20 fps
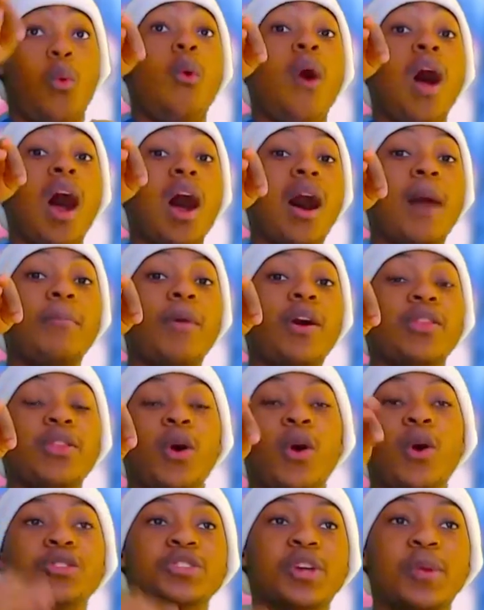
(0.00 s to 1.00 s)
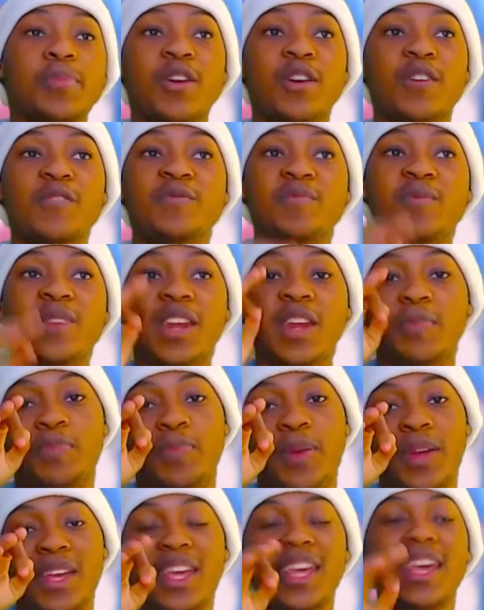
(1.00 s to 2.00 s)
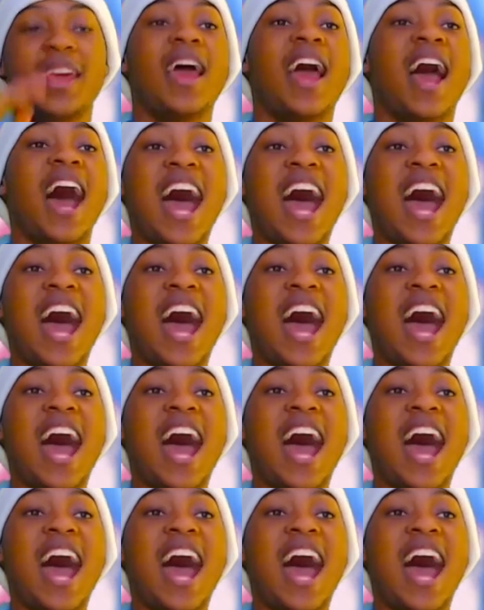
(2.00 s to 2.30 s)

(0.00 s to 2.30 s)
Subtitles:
While I'm on the whole topic of nitpicky,